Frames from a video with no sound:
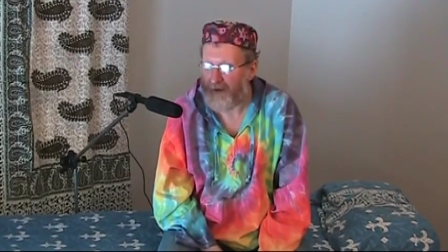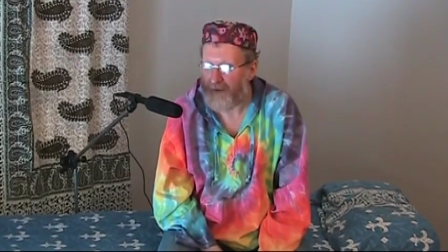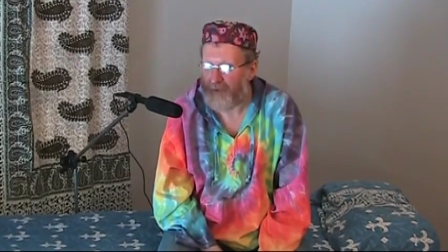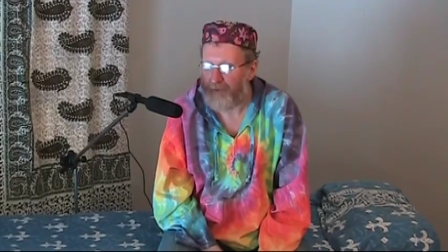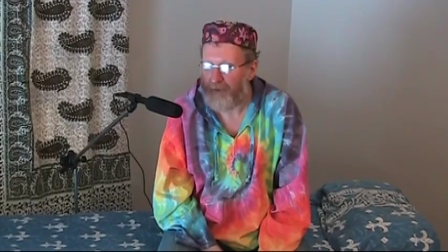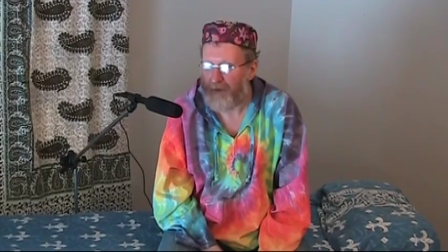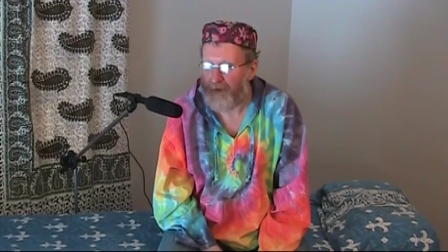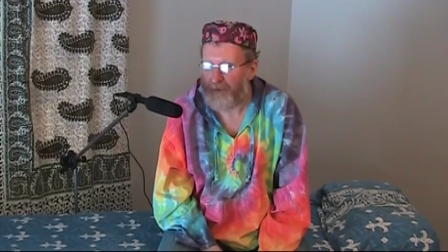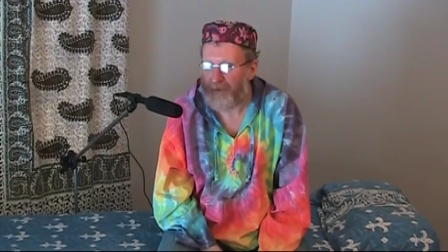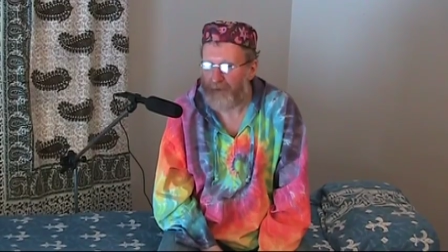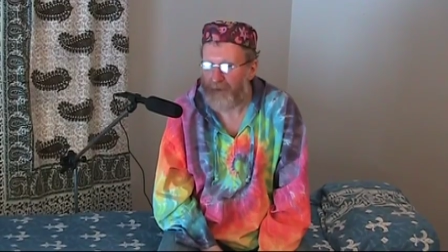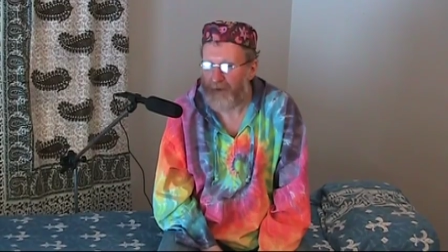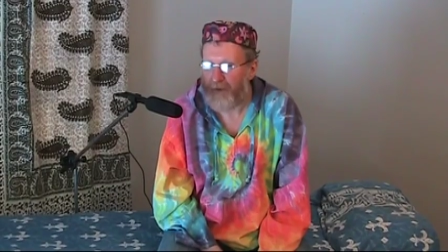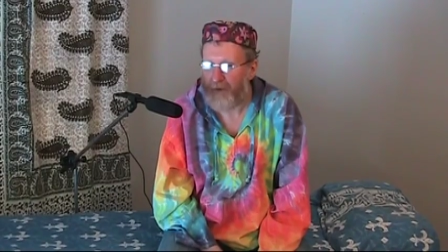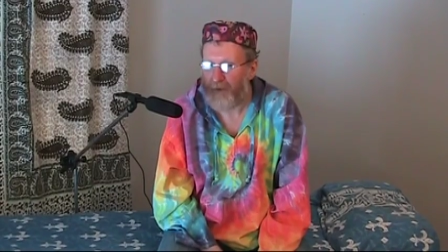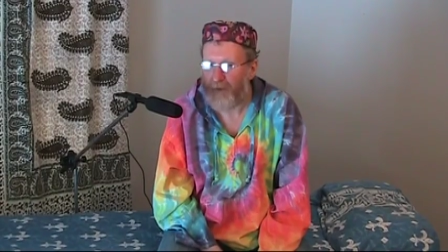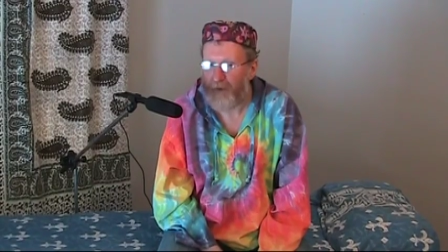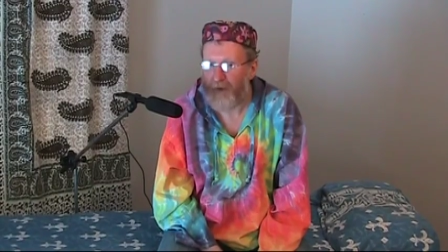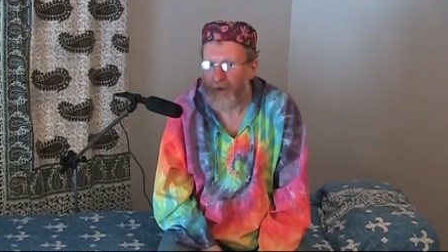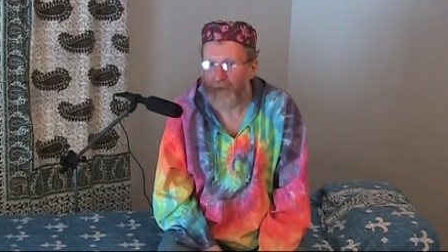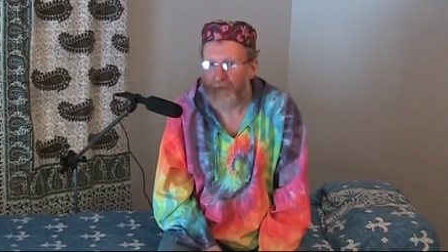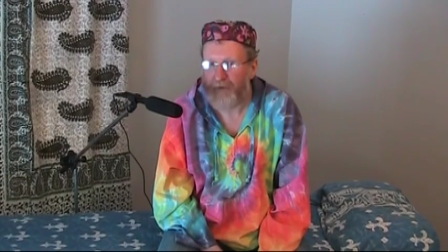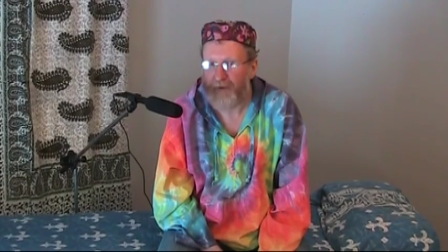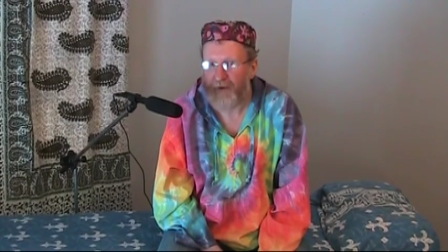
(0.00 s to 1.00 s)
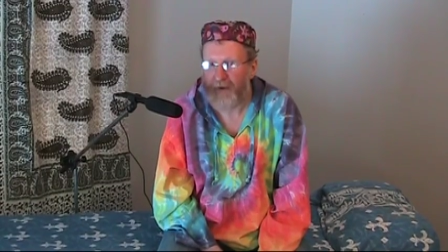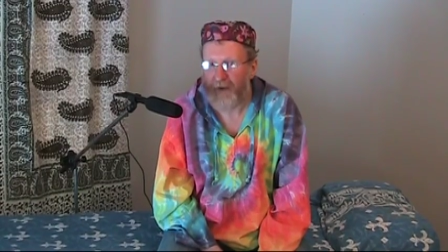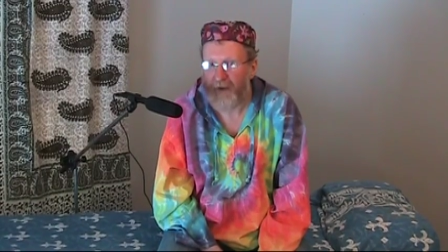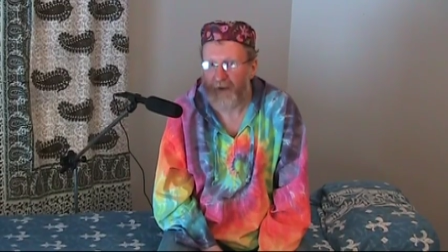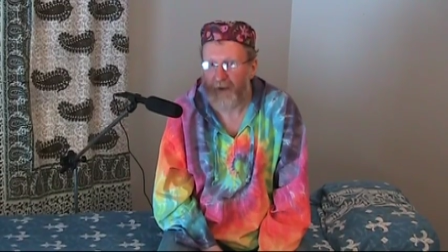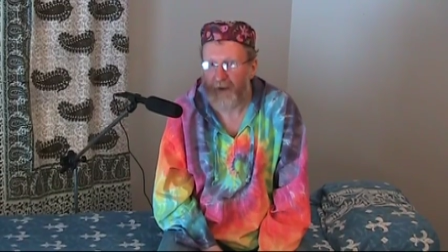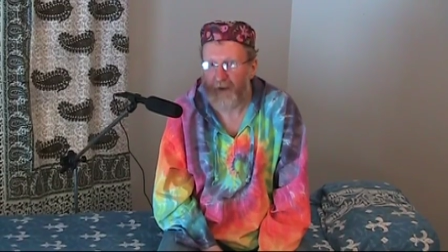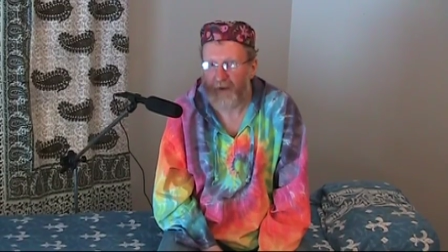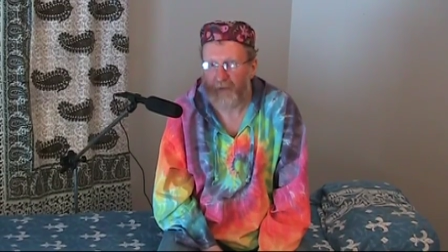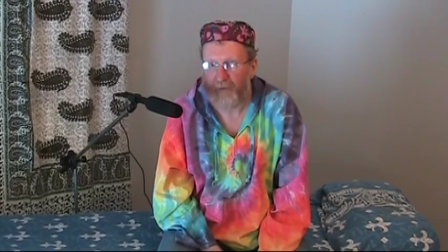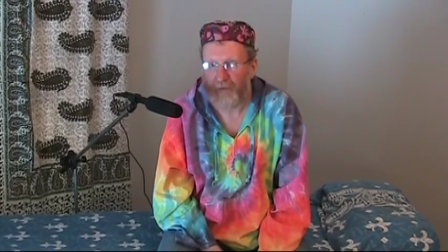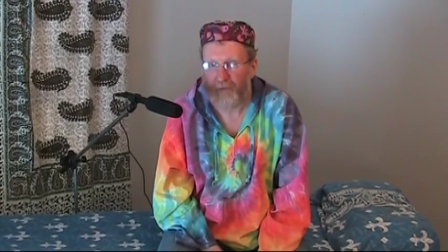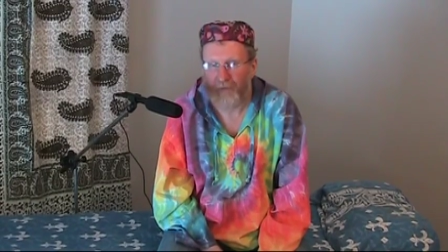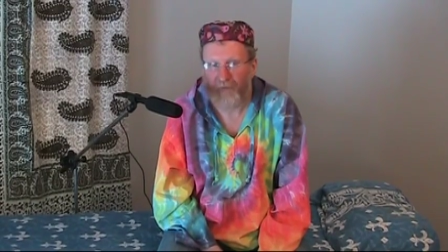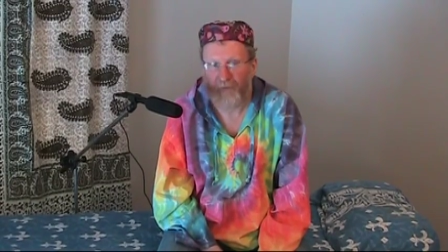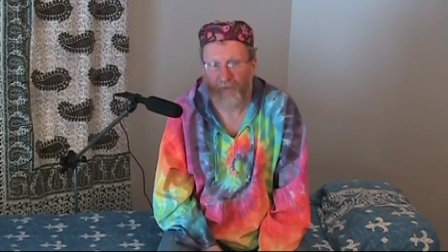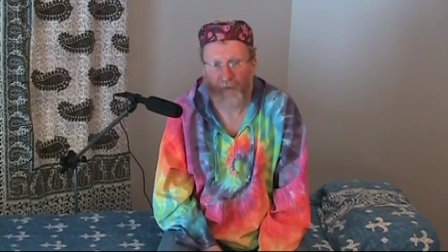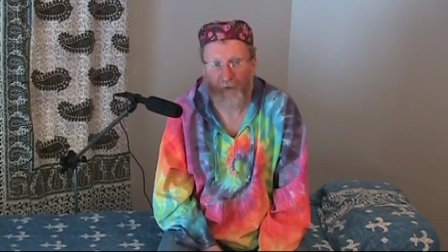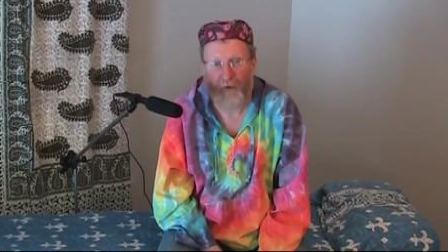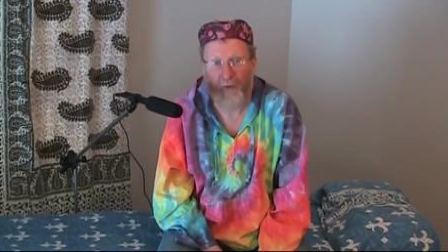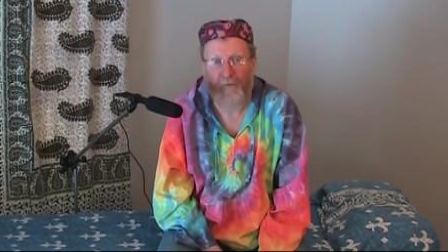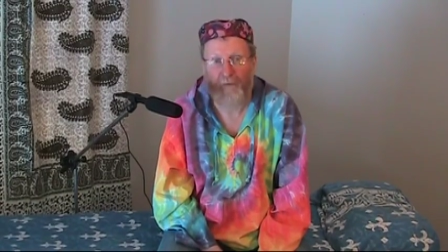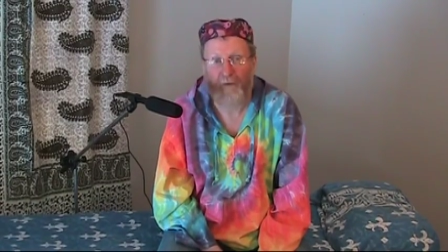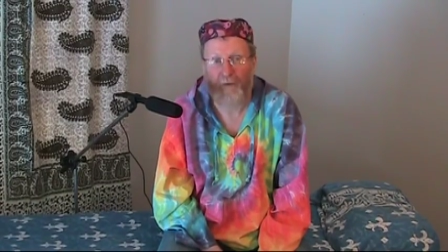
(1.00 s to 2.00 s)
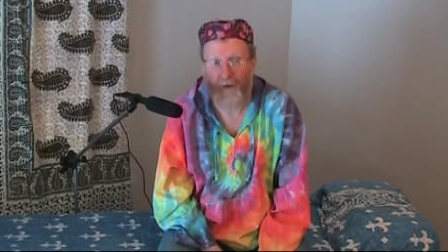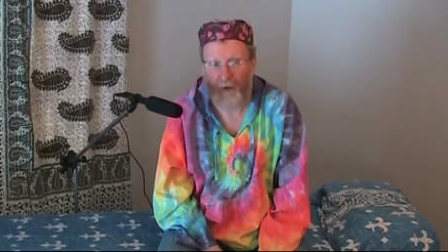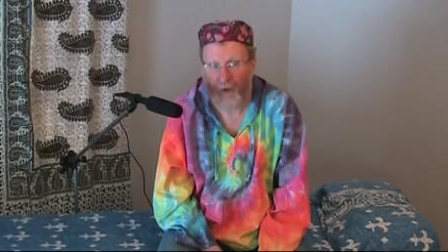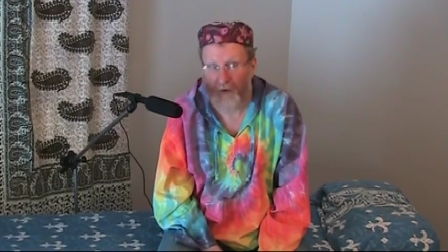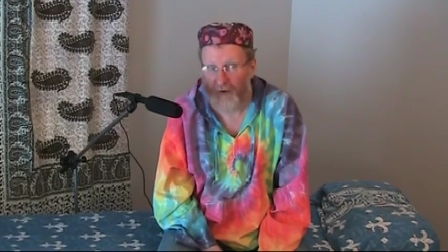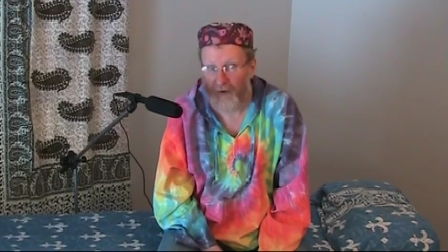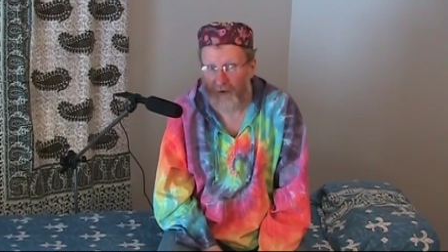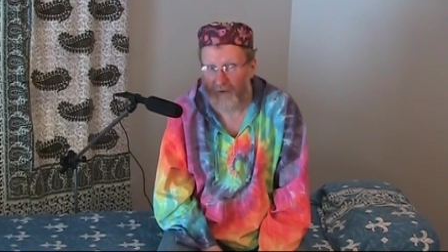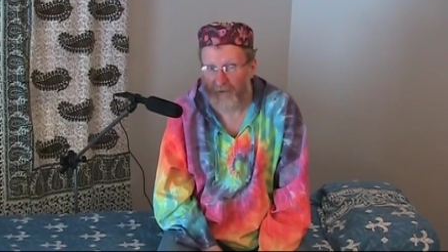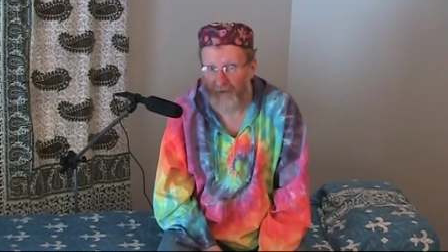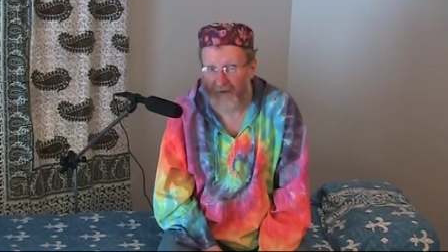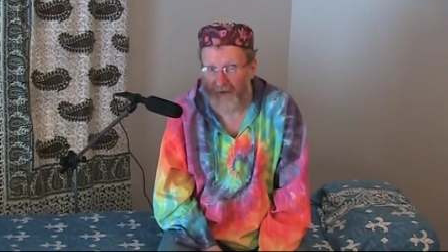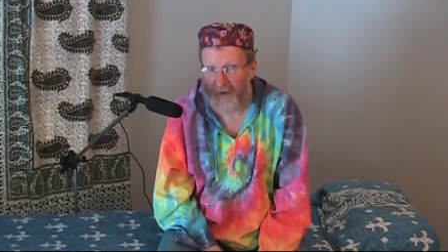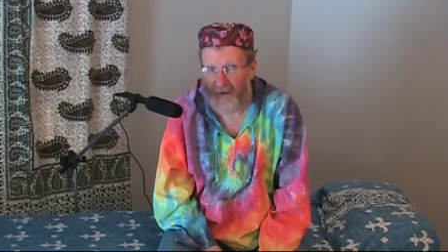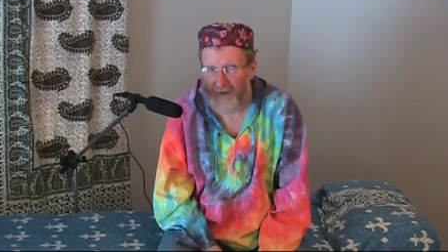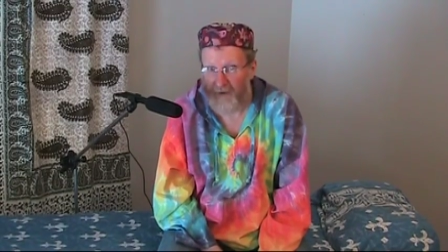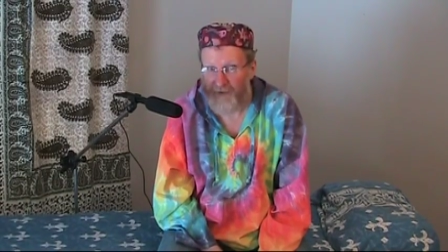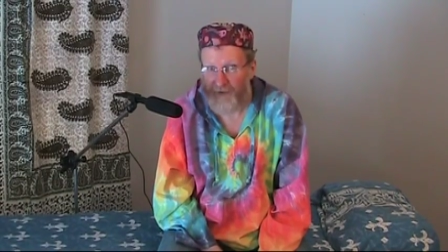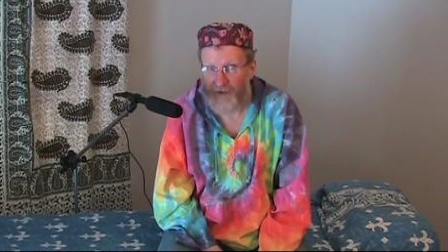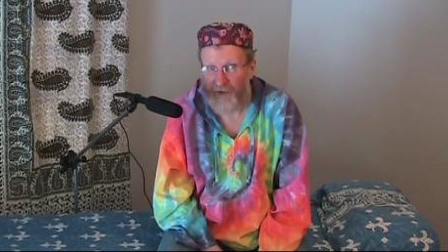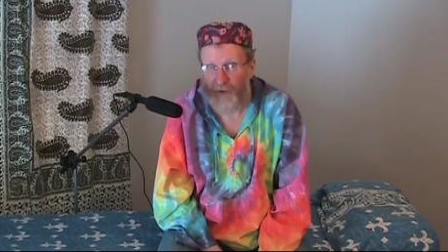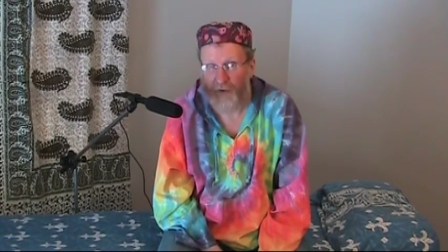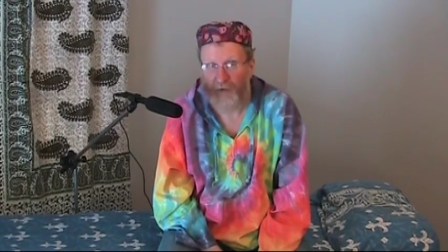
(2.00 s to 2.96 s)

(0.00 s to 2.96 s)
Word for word: The people will be dying from local violence.